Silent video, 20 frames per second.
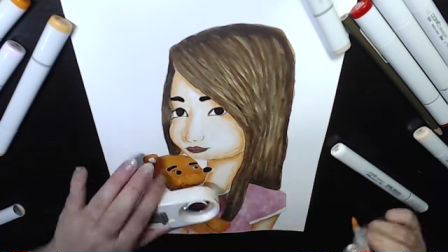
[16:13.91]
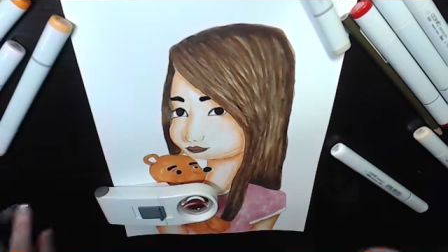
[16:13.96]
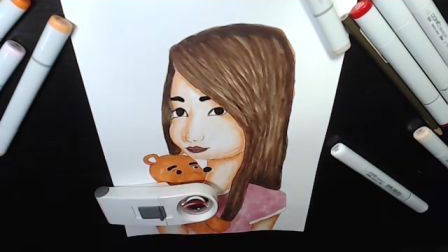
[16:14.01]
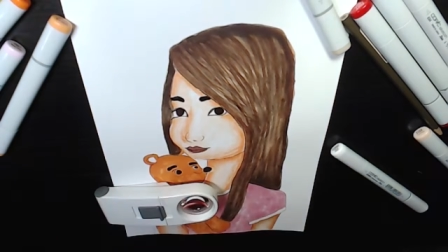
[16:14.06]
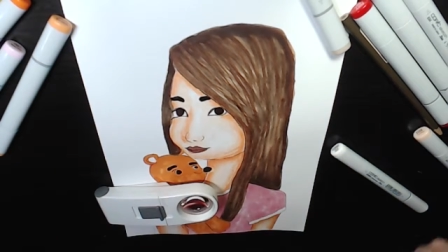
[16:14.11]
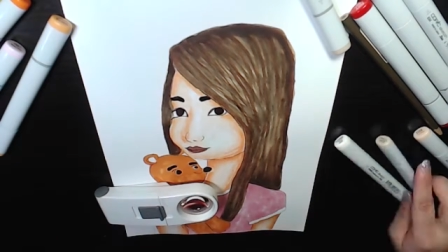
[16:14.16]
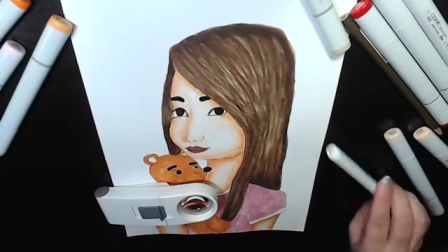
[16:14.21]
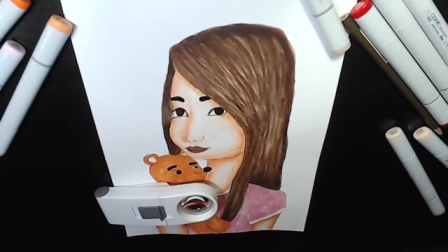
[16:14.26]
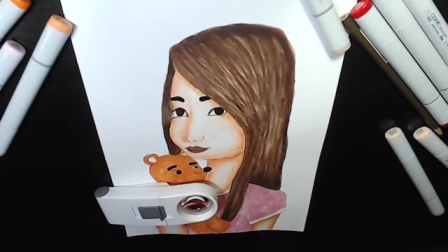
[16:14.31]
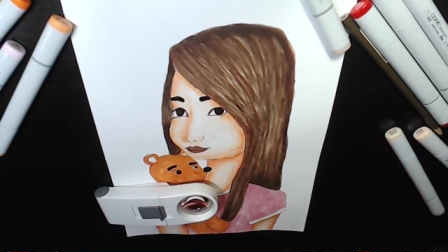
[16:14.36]

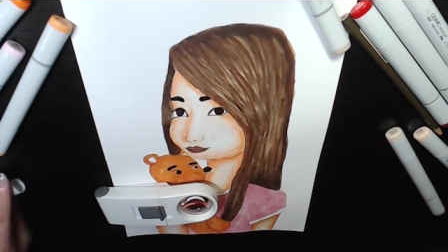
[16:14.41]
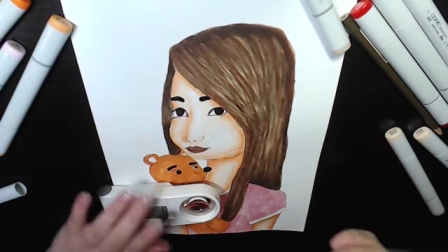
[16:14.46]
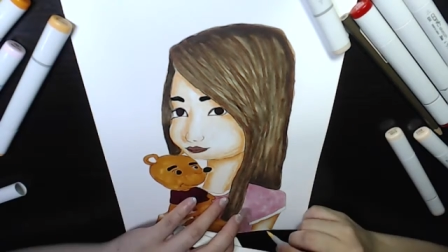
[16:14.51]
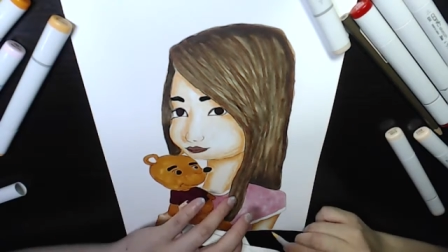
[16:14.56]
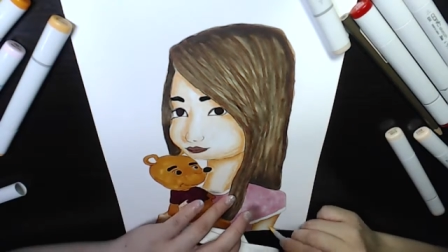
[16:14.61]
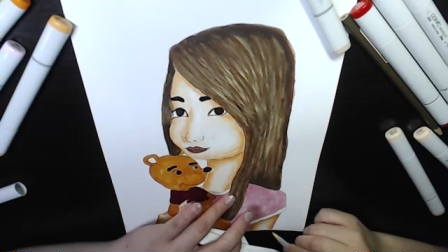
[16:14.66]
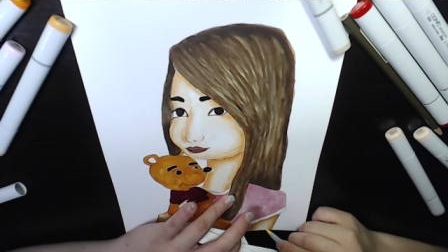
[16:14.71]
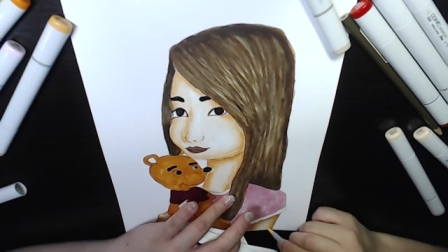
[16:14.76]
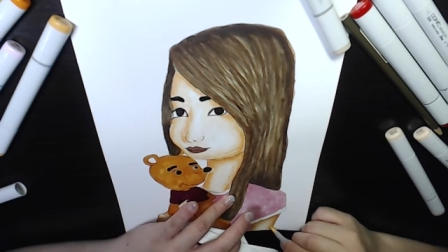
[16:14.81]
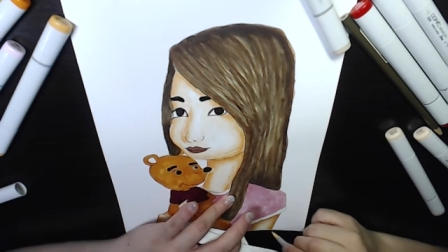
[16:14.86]
really
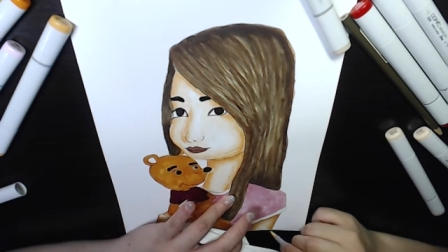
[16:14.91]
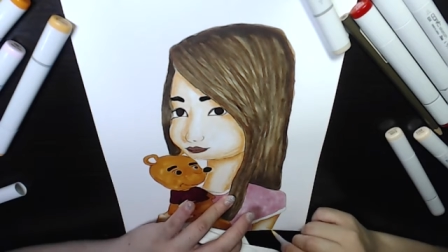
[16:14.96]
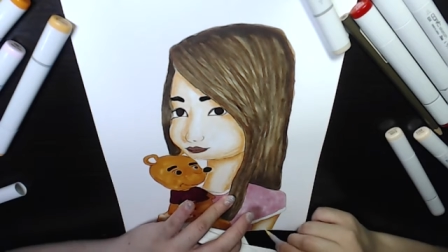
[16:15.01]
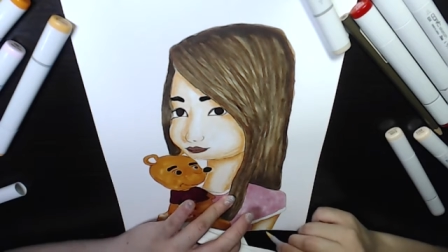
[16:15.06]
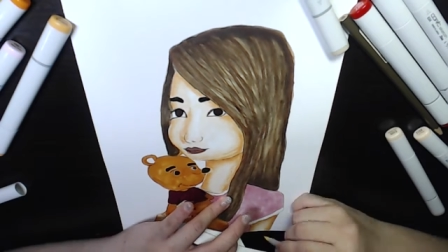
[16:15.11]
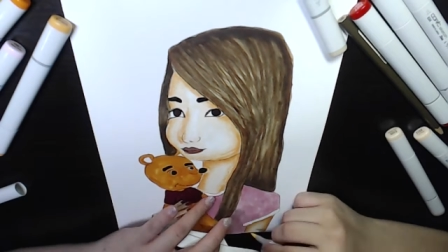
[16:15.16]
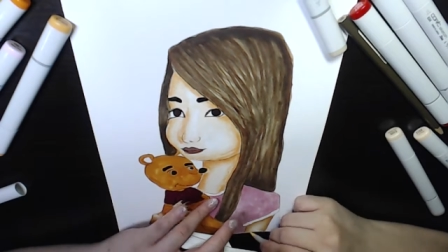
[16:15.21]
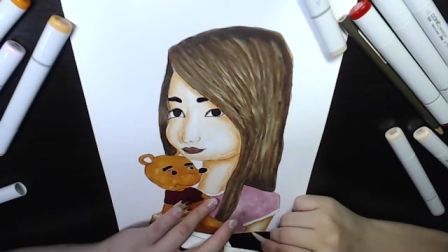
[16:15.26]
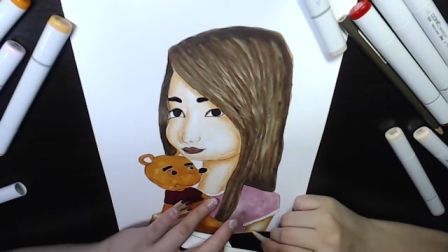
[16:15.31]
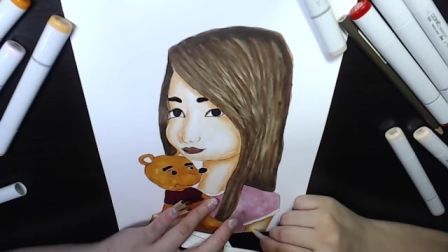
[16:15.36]
realized that
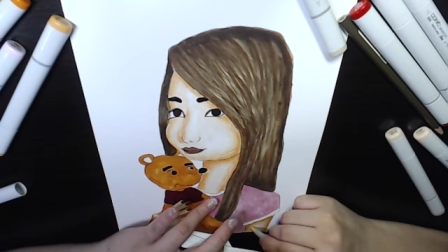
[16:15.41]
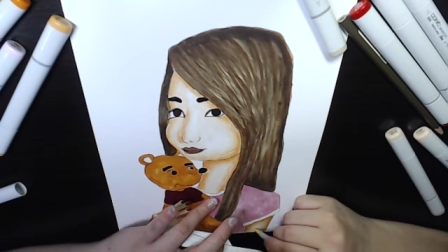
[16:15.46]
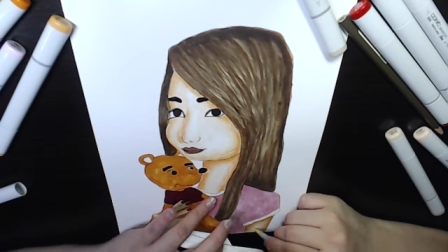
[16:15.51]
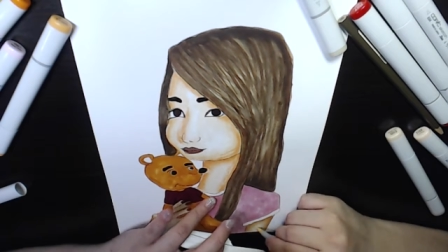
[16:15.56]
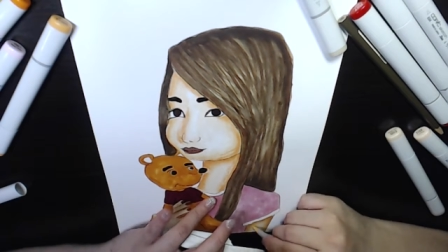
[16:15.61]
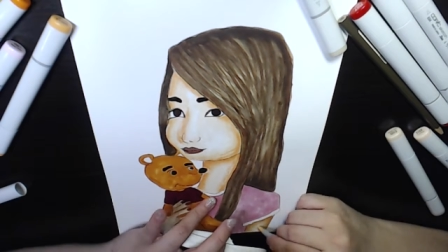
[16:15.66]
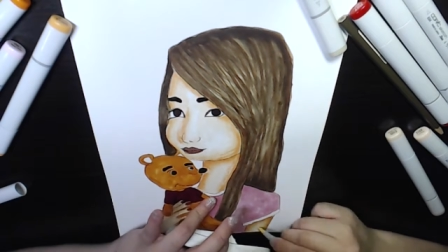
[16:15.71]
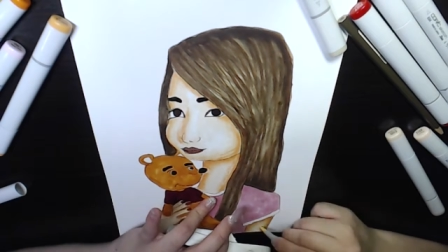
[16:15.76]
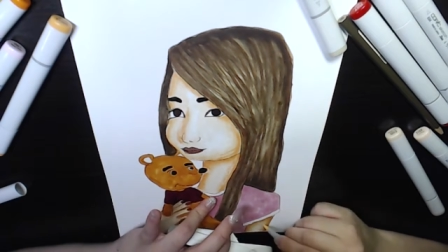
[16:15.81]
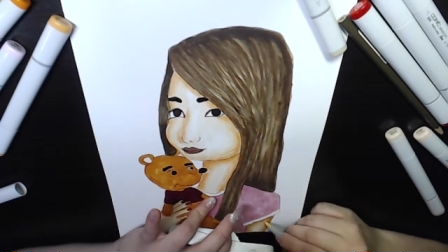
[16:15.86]
I
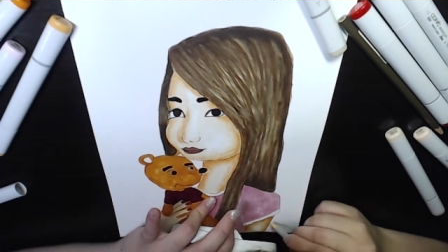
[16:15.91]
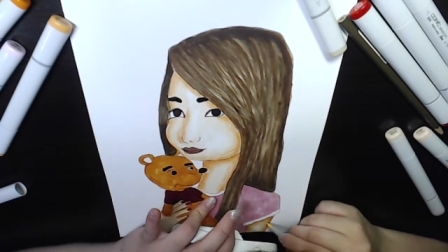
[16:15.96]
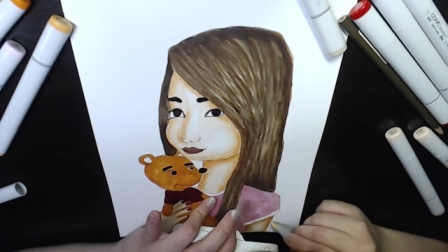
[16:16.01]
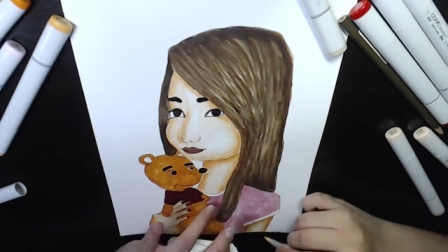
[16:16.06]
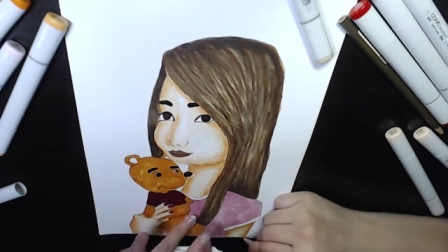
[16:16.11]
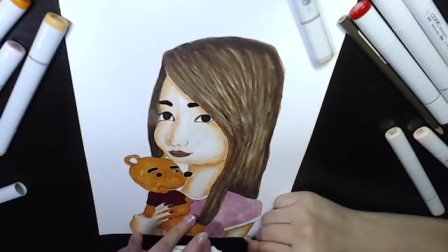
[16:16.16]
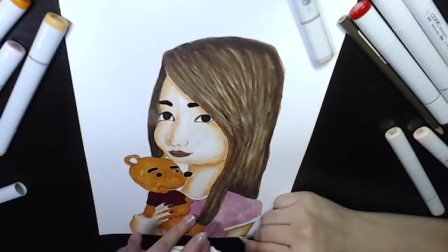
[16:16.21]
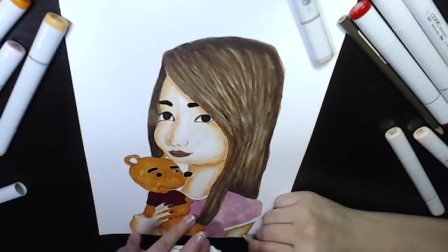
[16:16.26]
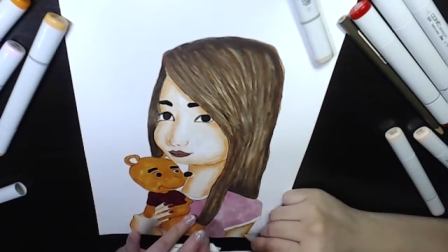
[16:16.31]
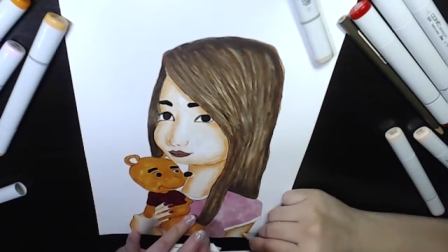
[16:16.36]
want
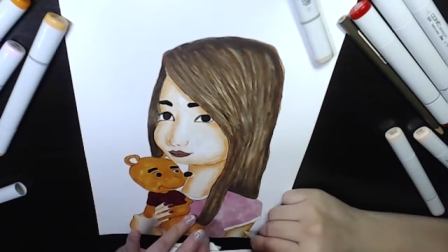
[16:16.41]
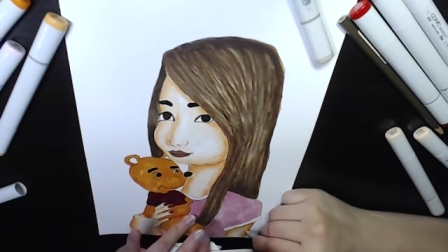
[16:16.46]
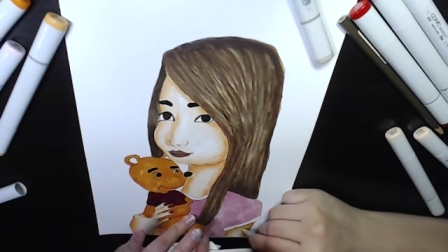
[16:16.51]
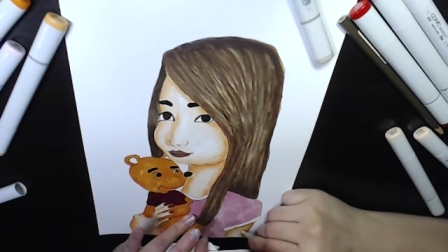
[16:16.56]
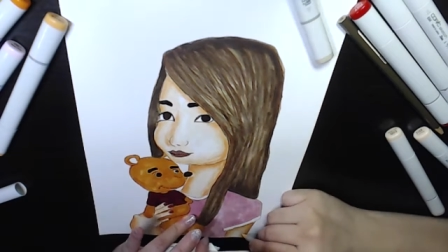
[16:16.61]
to